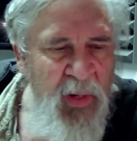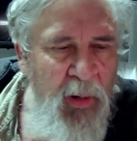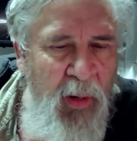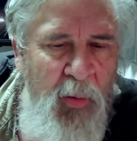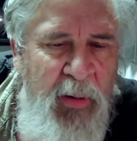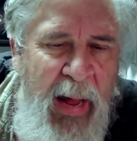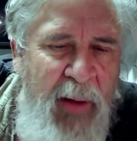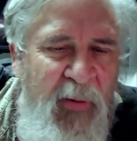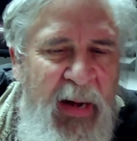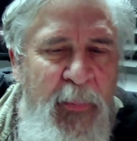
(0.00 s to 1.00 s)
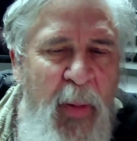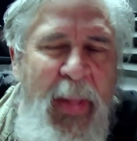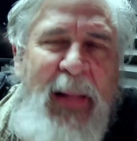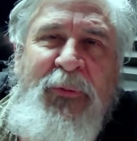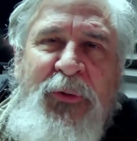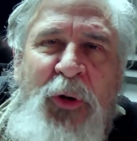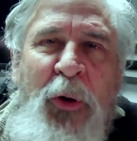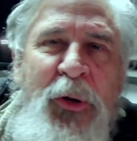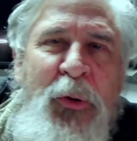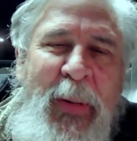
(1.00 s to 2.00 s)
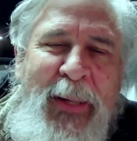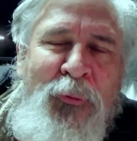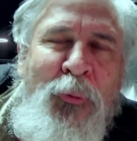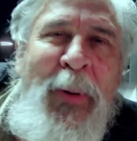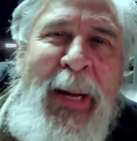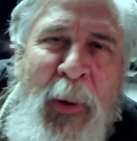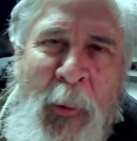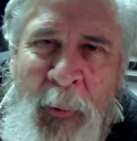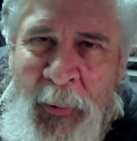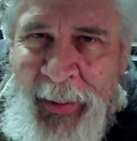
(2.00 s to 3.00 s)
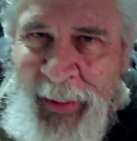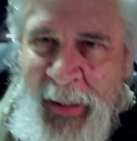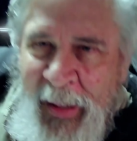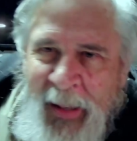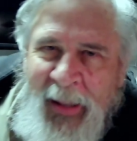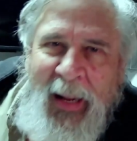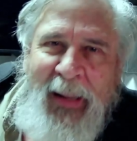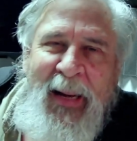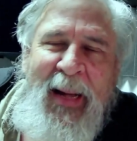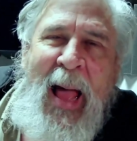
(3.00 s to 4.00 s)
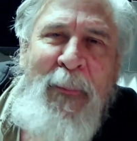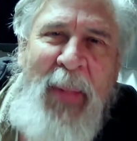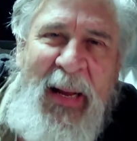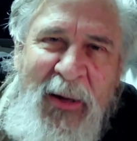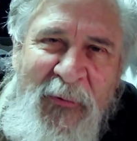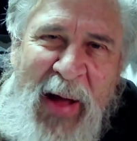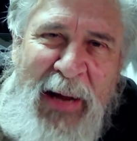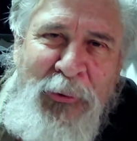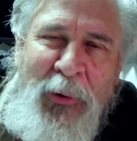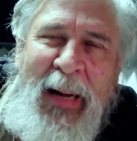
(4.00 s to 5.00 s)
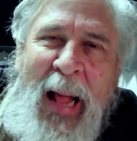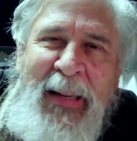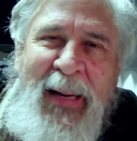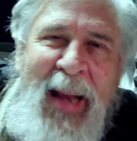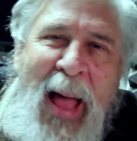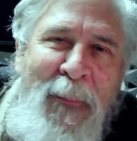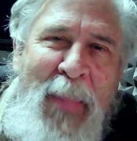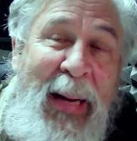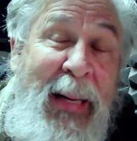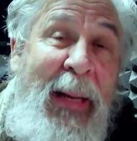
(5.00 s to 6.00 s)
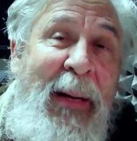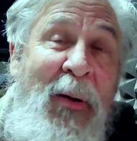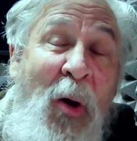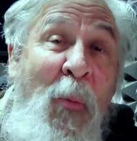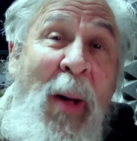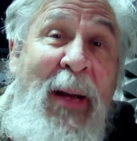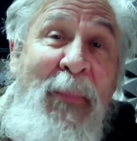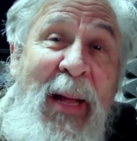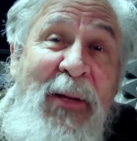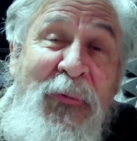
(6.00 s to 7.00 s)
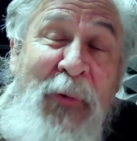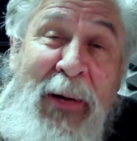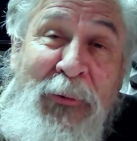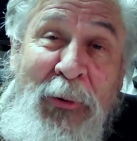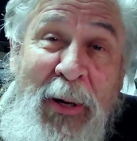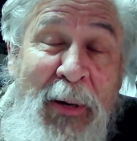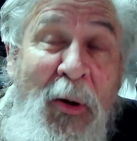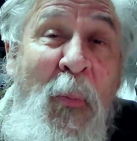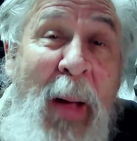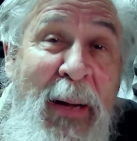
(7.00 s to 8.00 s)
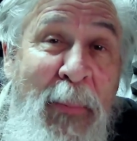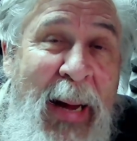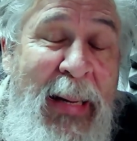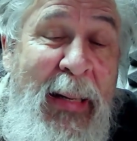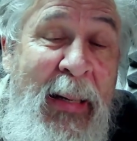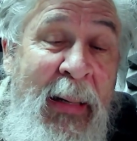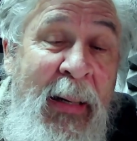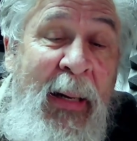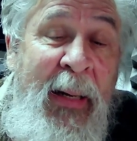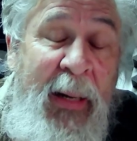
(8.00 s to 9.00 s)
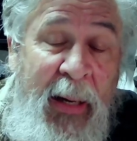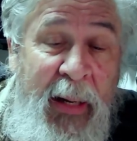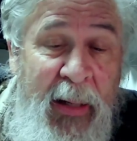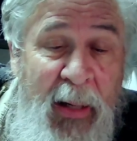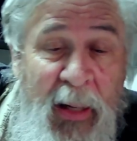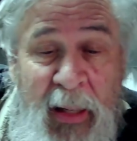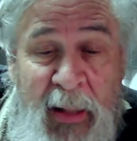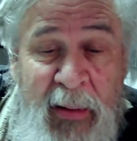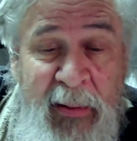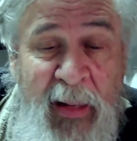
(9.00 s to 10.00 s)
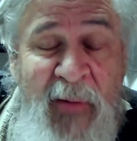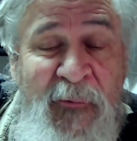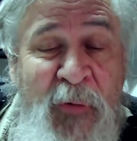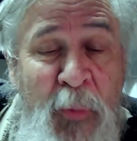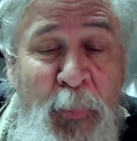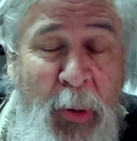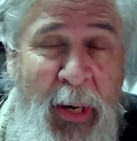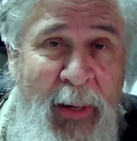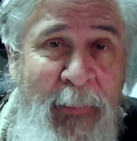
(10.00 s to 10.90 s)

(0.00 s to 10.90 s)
Okay, what I'm about to show you is real. I did not manufacture it. I did not make it. Nobody manufactured it. Nobody made it. It is a footprint.